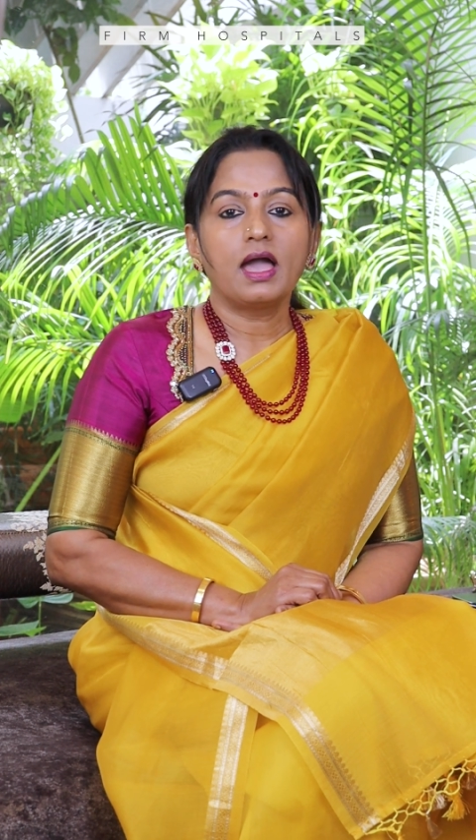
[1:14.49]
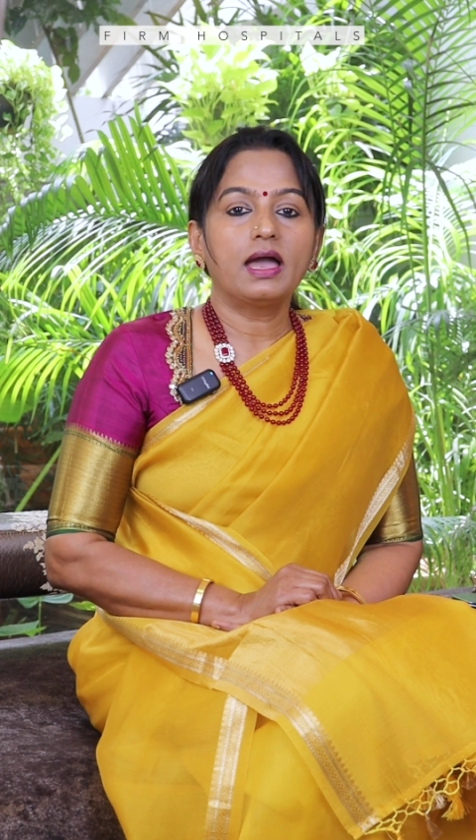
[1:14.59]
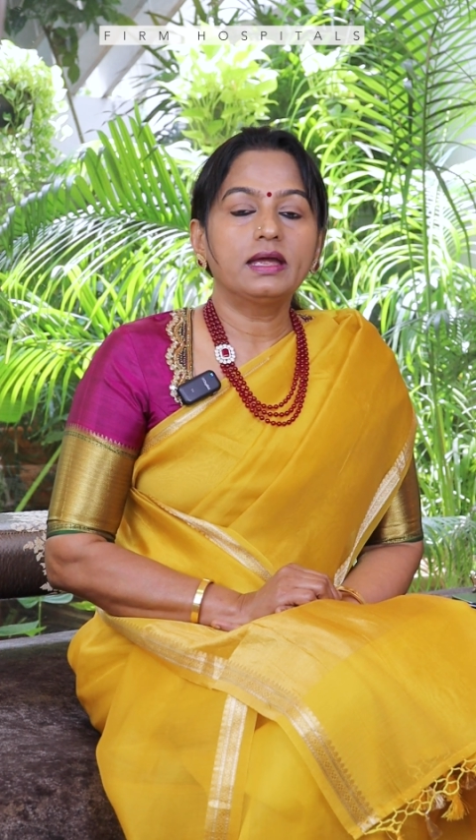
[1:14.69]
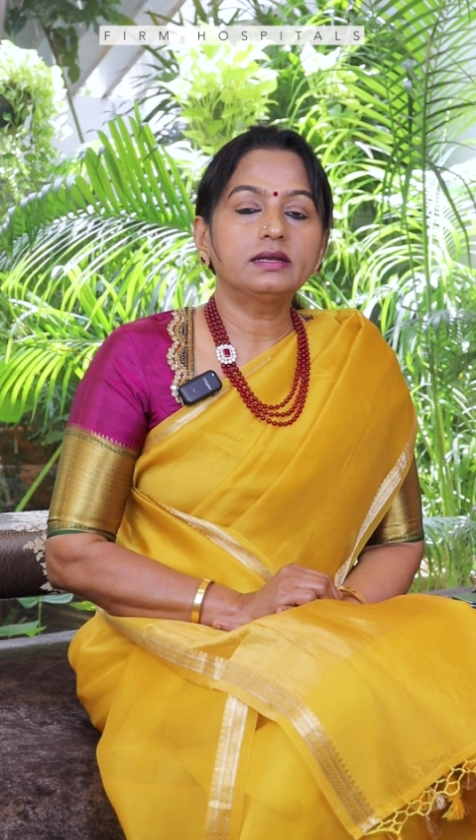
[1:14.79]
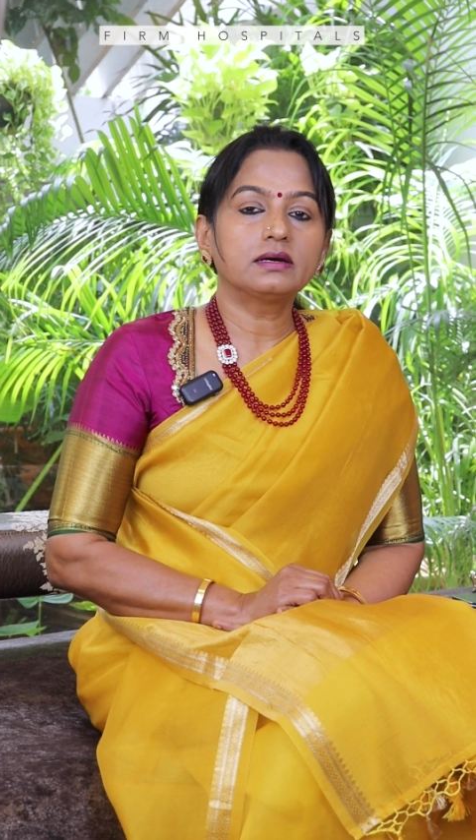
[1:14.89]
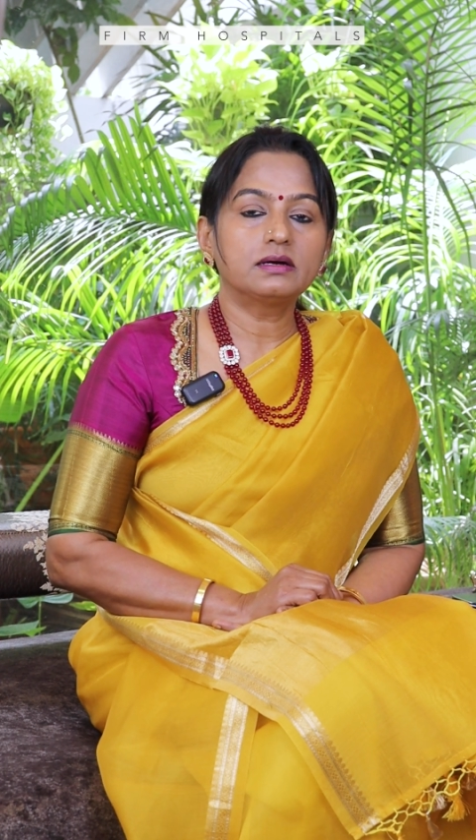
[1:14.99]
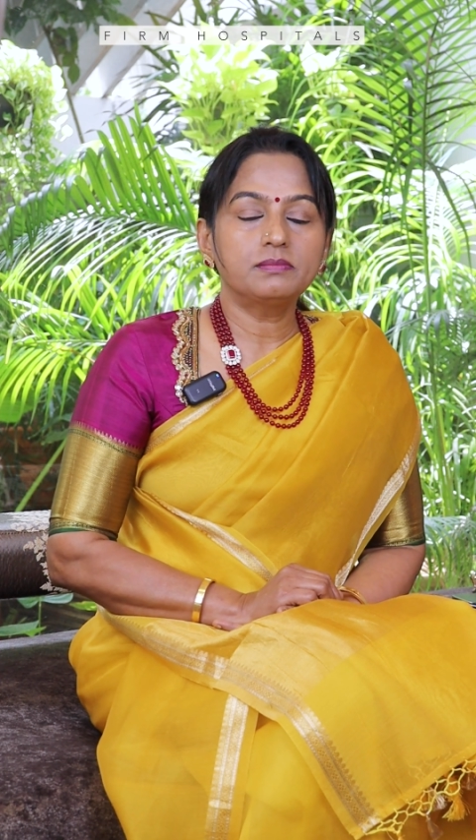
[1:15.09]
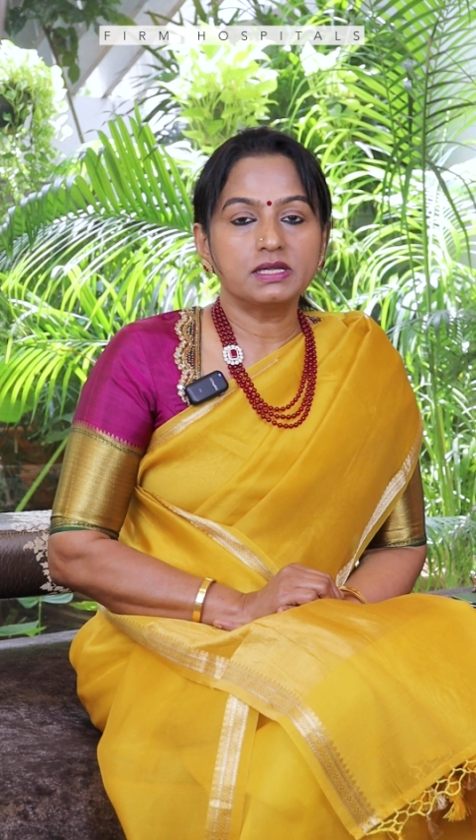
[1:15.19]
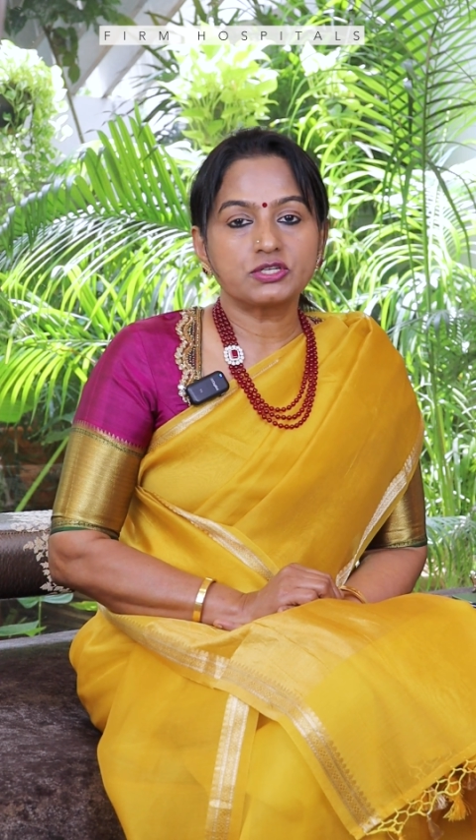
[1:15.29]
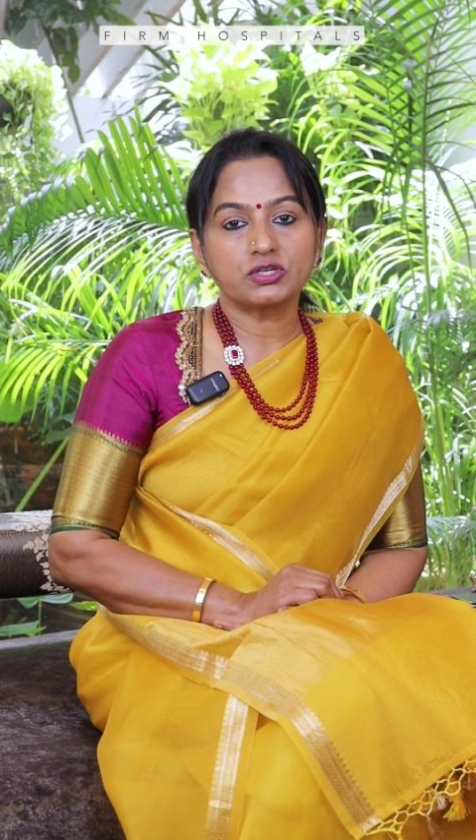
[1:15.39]
and
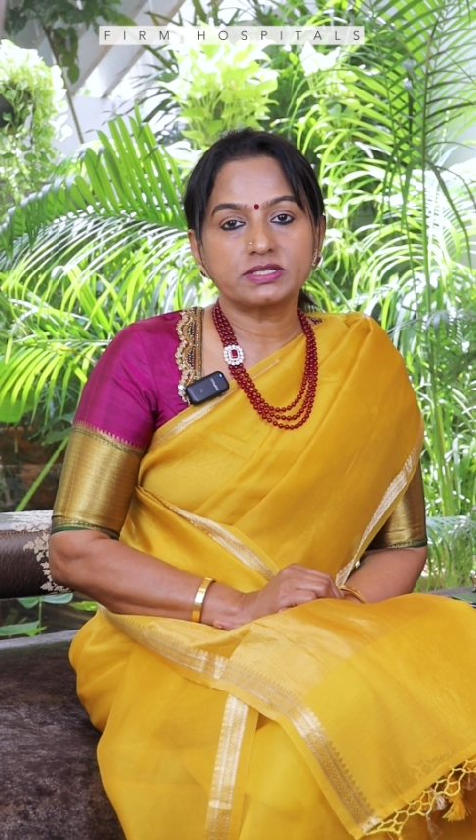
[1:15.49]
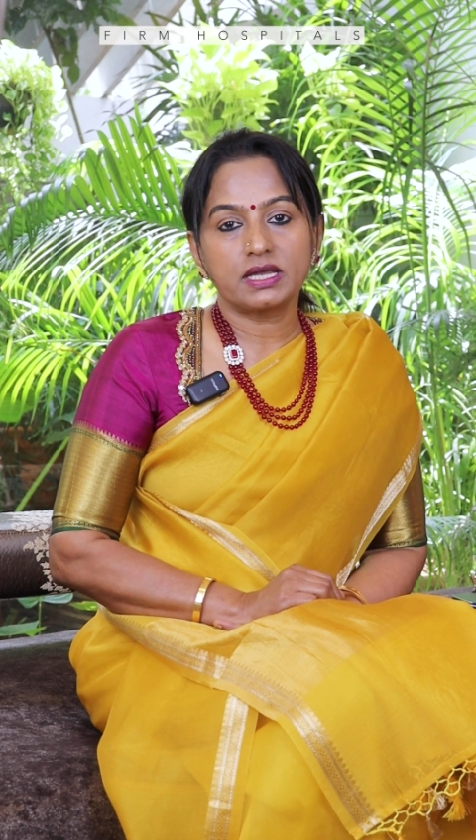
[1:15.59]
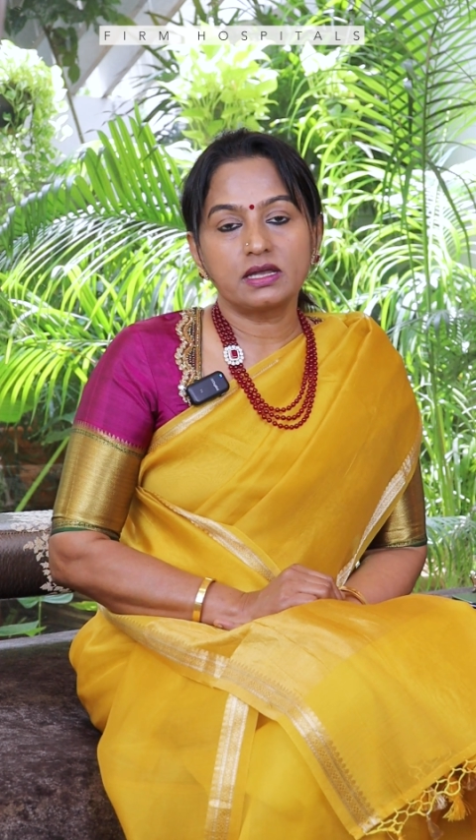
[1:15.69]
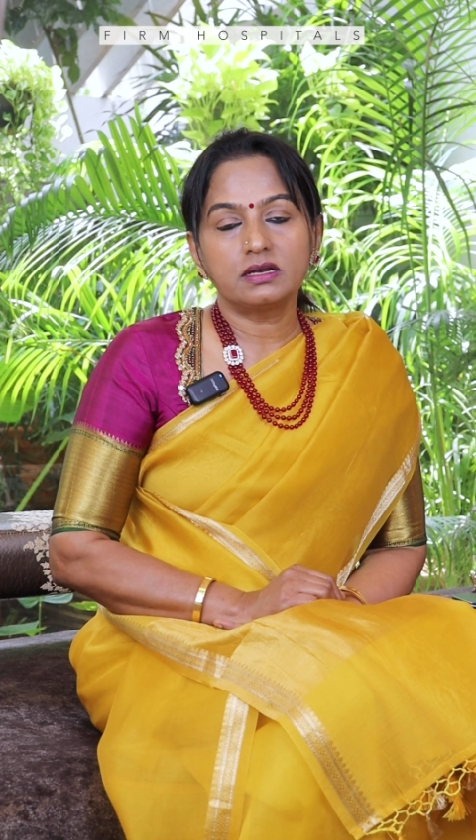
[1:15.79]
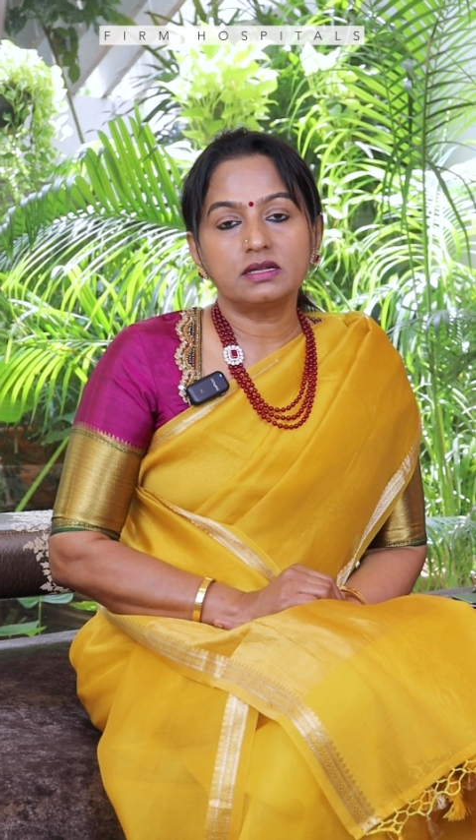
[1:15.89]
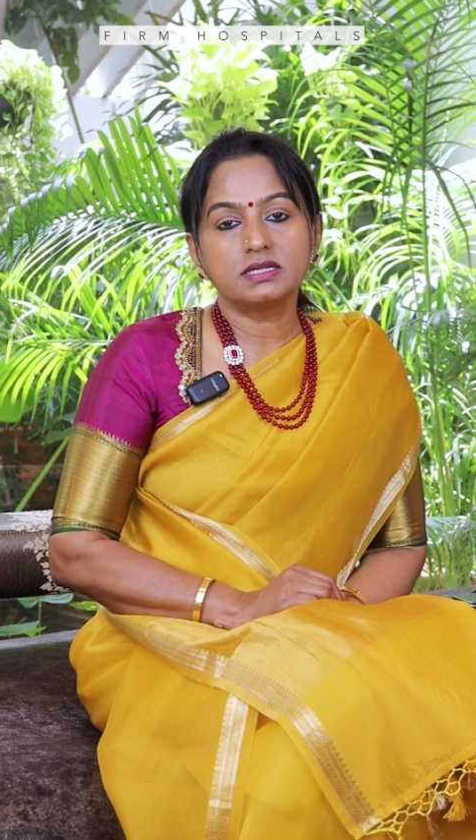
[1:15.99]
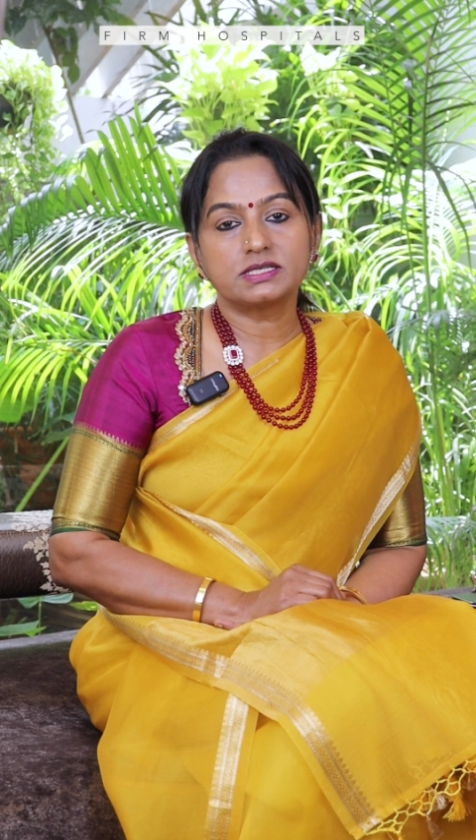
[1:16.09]
her menstrual cycle